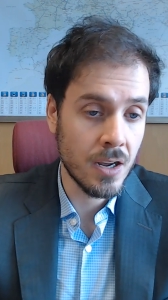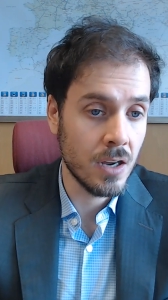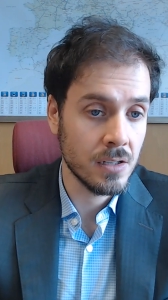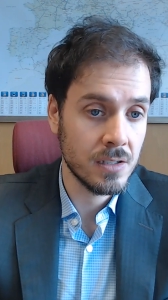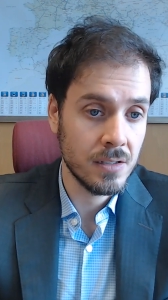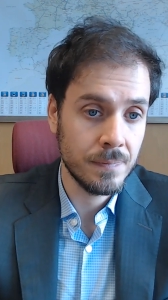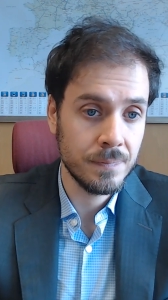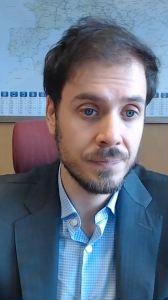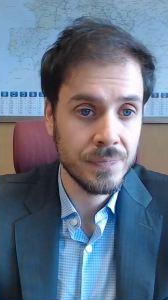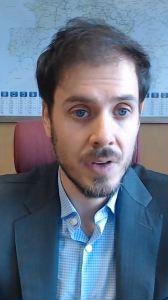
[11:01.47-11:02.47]
costs.
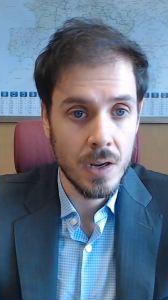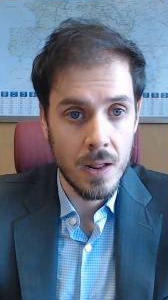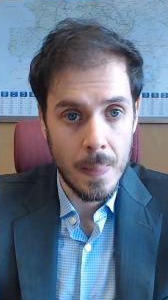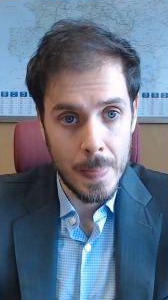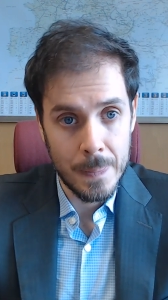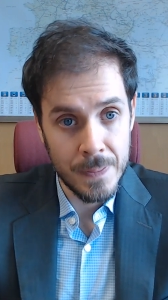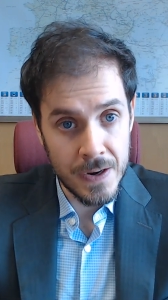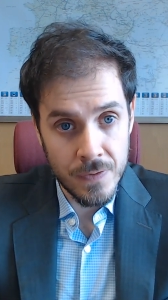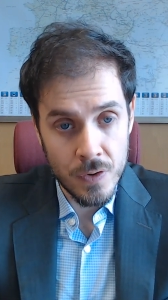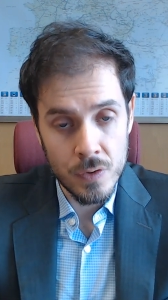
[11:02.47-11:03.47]

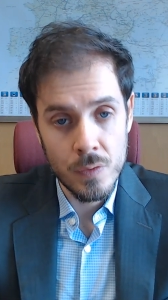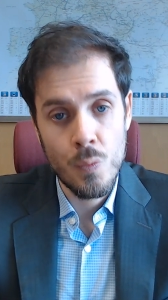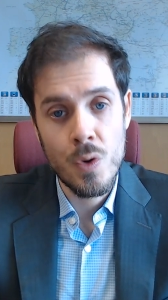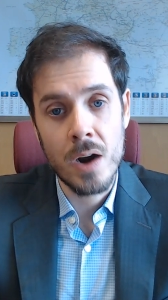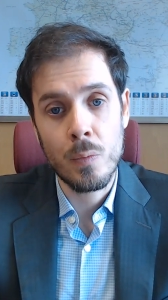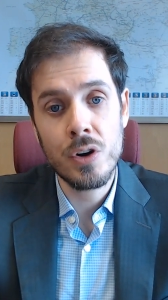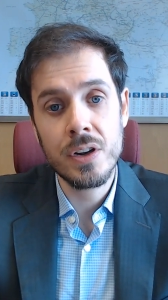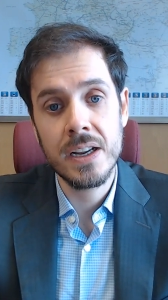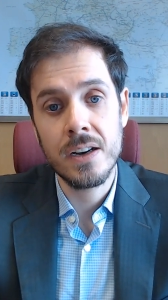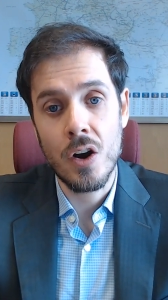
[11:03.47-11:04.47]
Therefore, we are
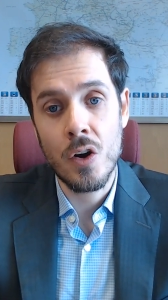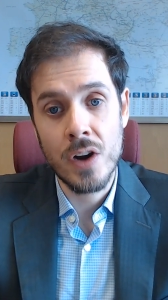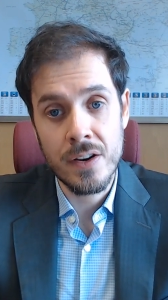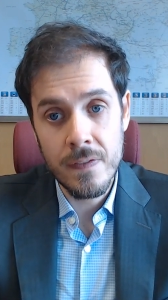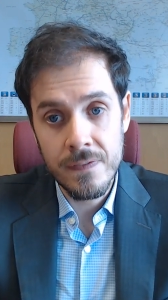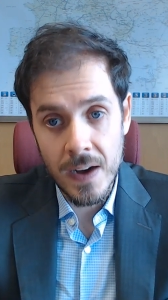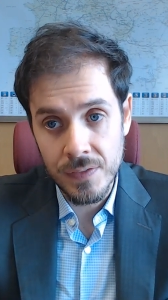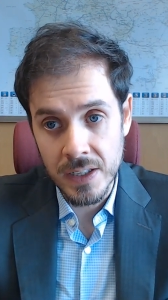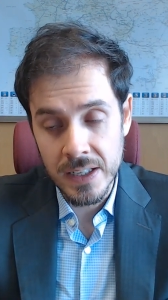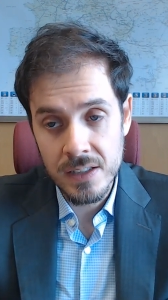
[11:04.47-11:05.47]
working on a new
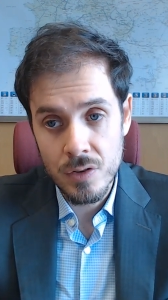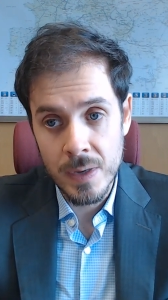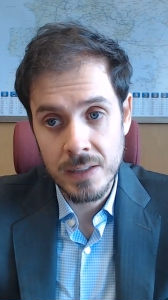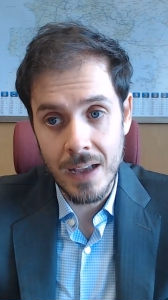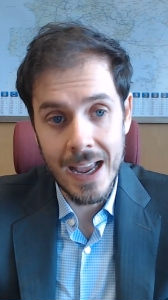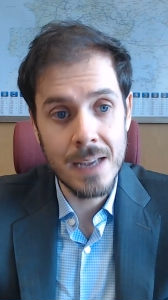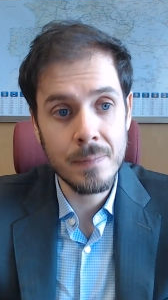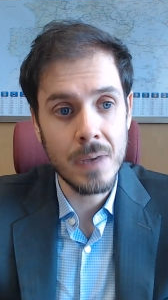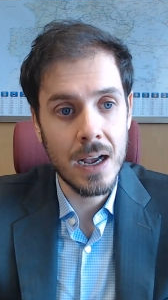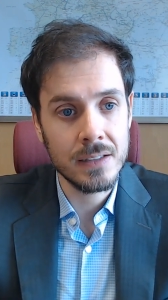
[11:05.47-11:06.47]
funding instrument
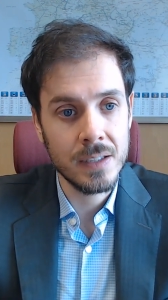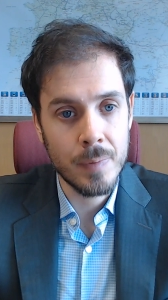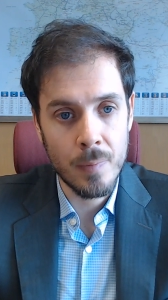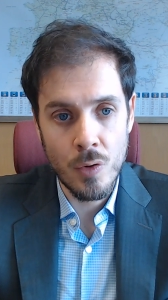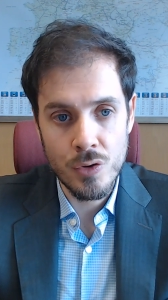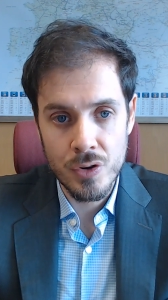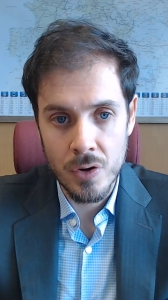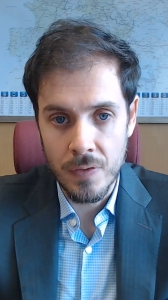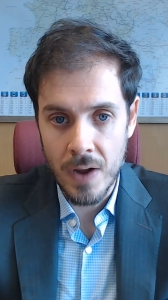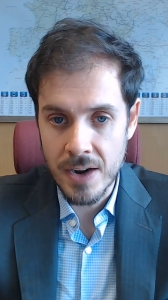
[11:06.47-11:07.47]
aimed at the promotion
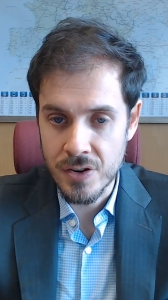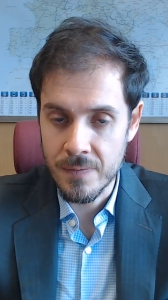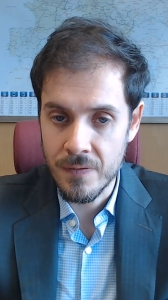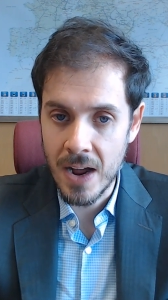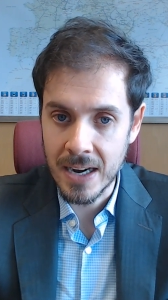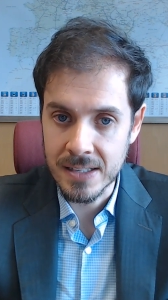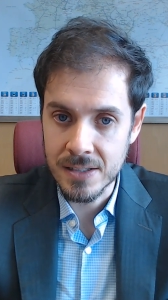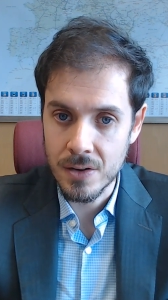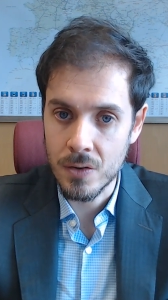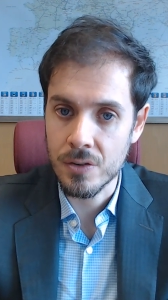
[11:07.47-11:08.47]
of hydrogen
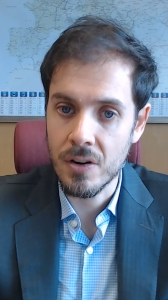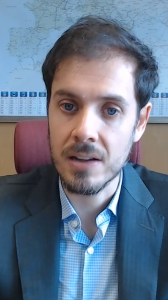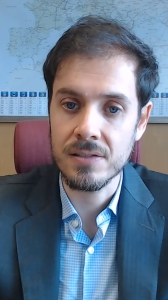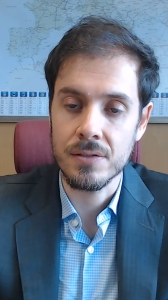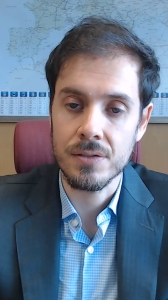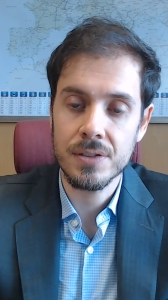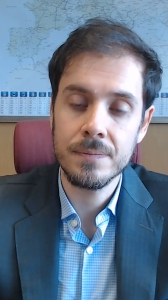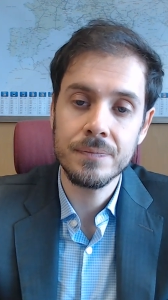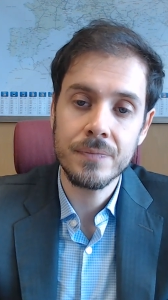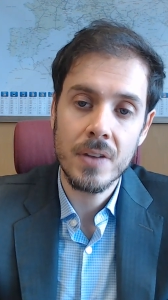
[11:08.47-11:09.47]
valleys or clusters.
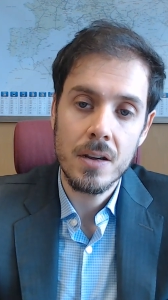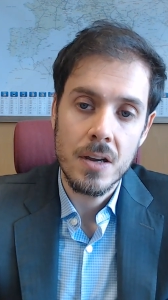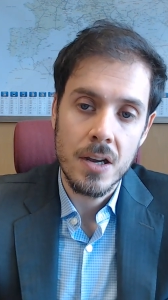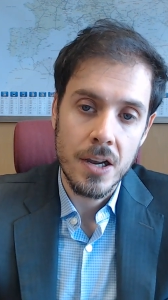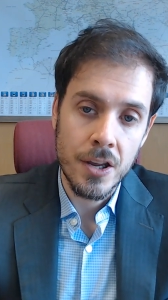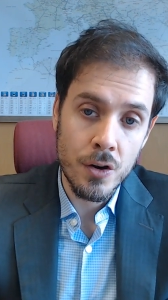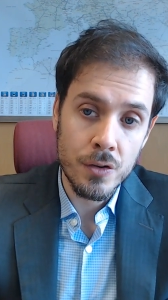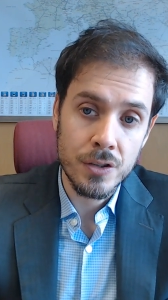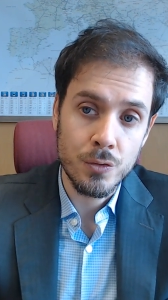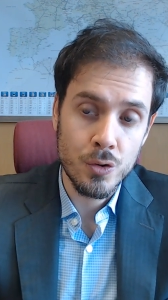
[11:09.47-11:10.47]
In
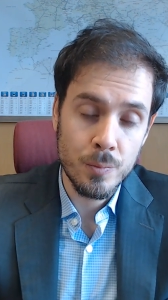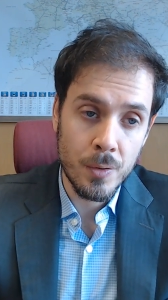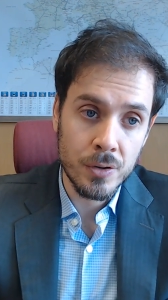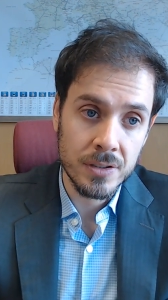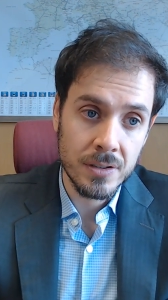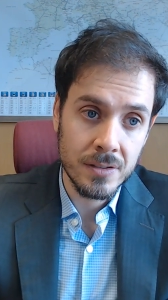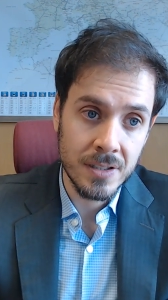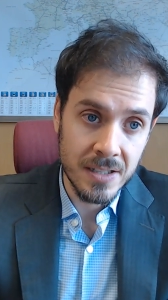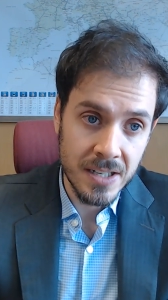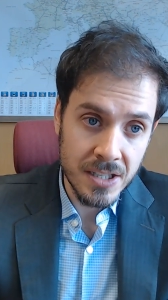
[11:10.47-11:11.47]
order to support
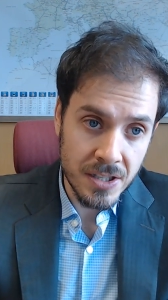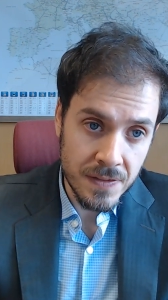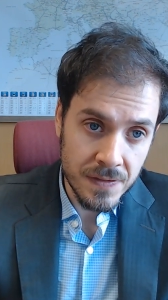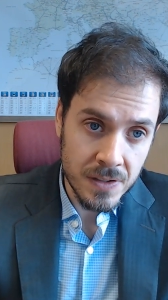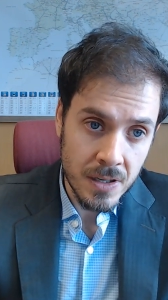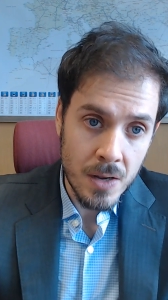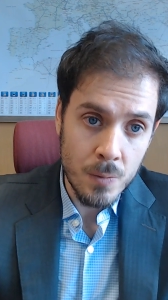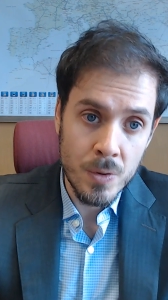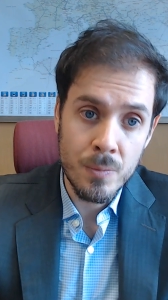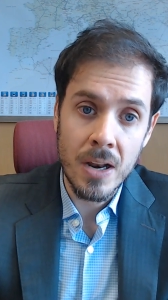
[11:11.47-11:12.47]
these initiatives,
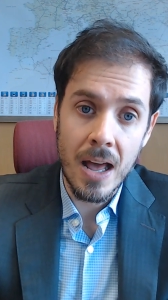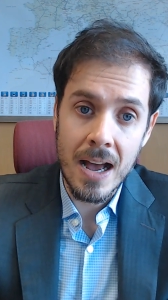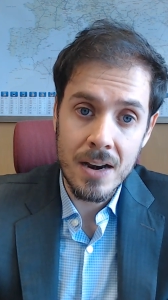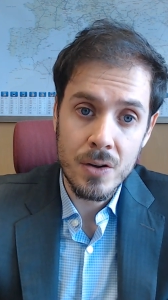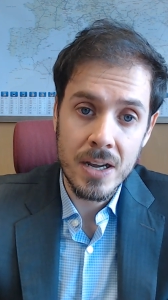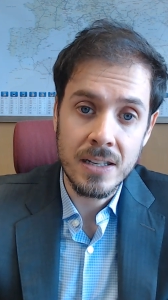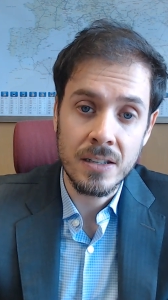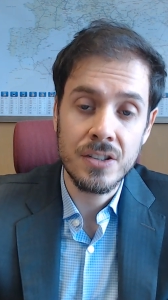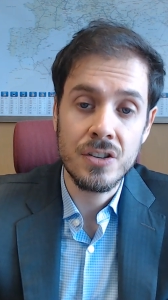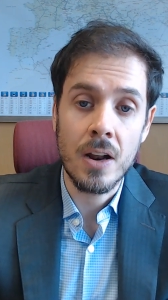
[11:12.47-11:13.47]
we will allocate
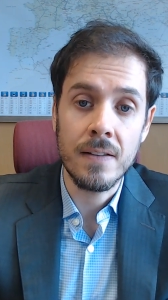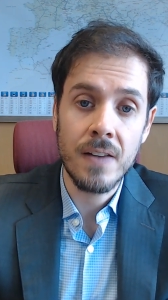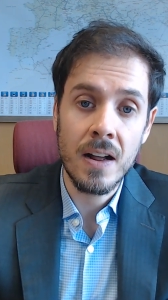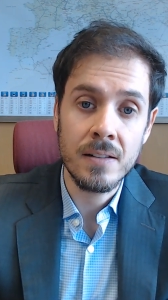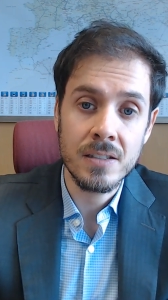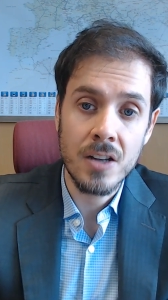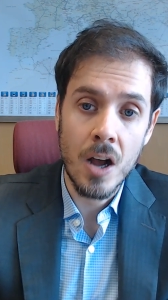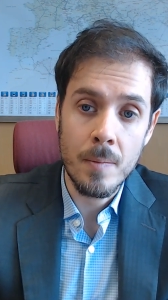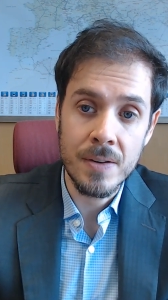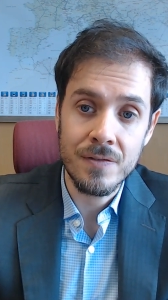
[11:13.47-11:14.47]
additional funds
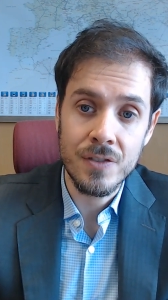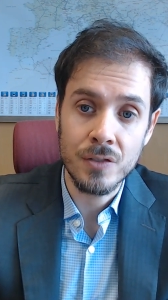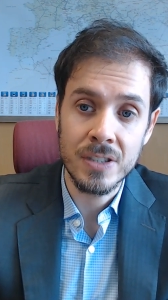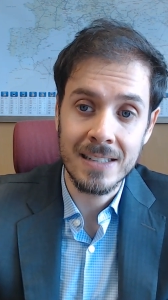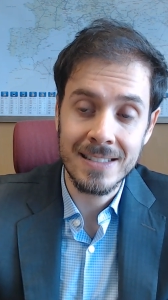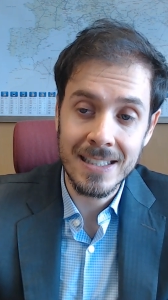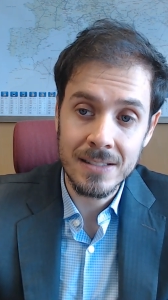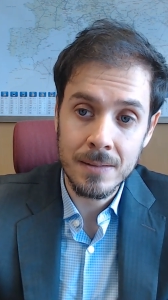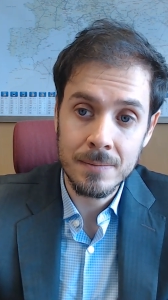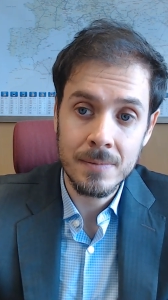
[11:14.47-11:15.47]
coming from the
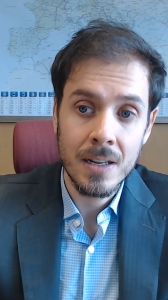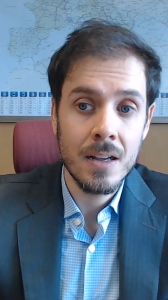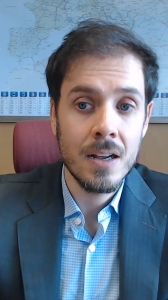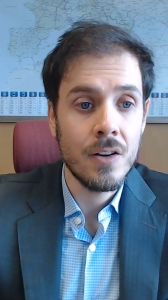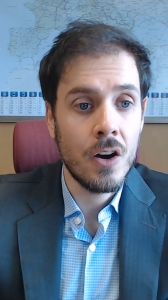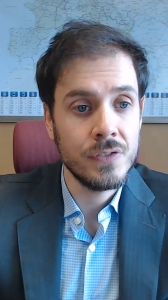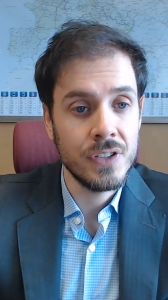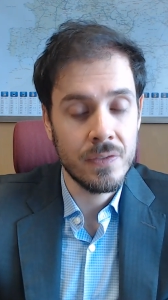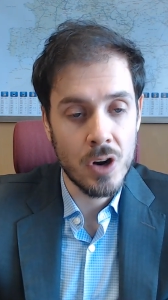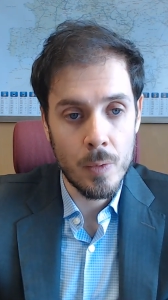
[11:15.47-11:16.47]
addendum of the
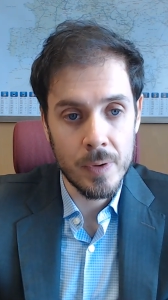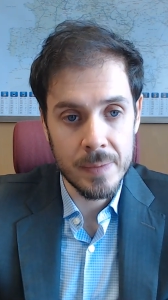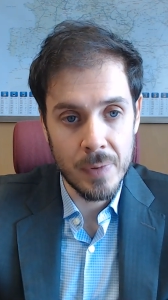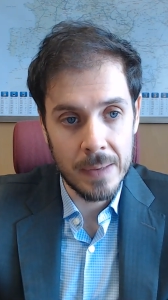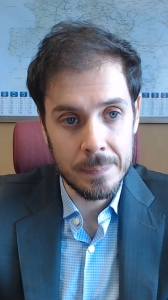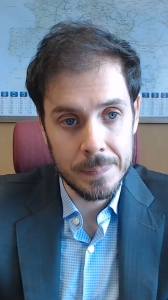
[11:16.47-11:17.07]
recovery plan.